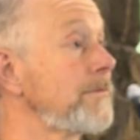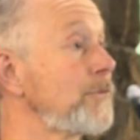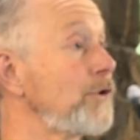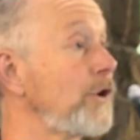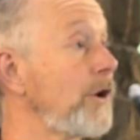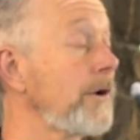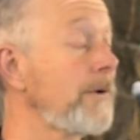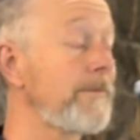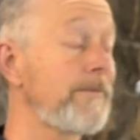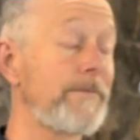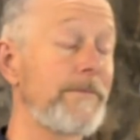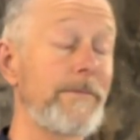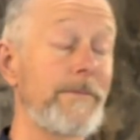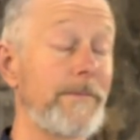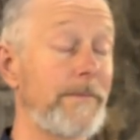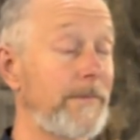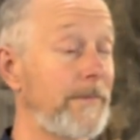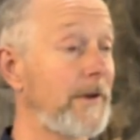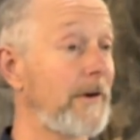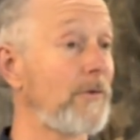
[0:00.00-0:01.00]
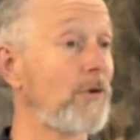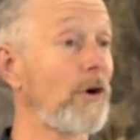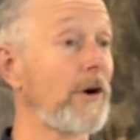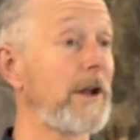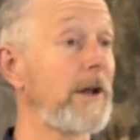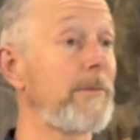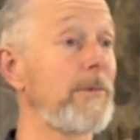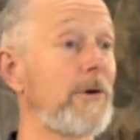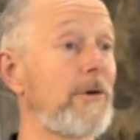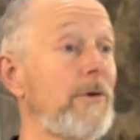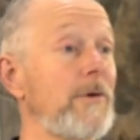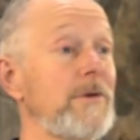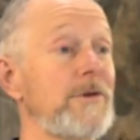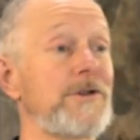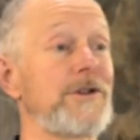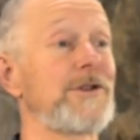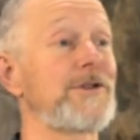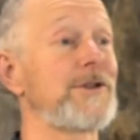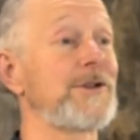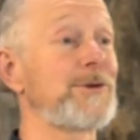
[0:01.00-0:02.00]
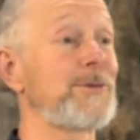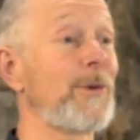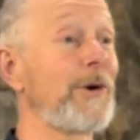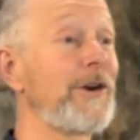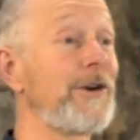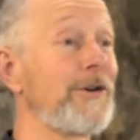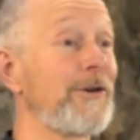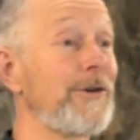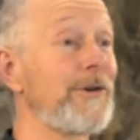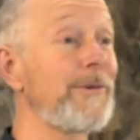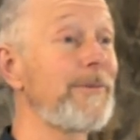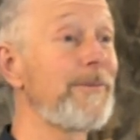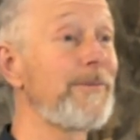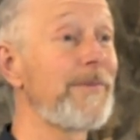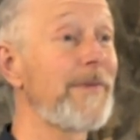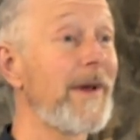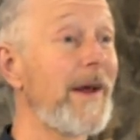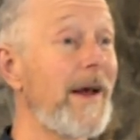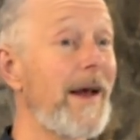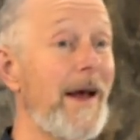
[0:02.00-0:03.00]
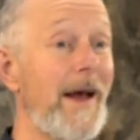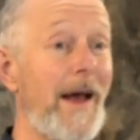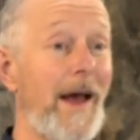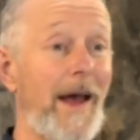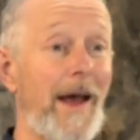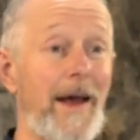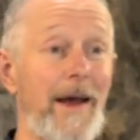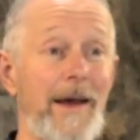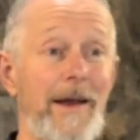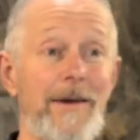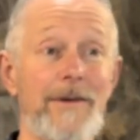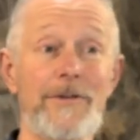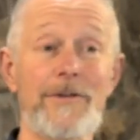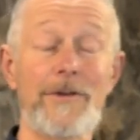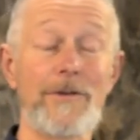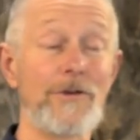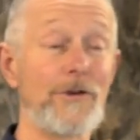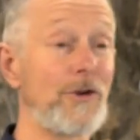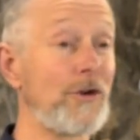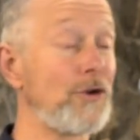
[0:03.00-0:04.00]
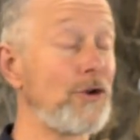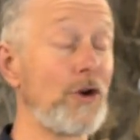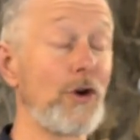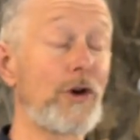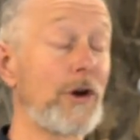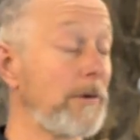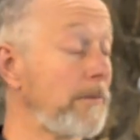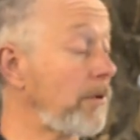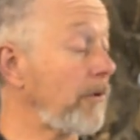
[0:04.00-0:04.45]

know, they've got hypocrites just as we do. And you can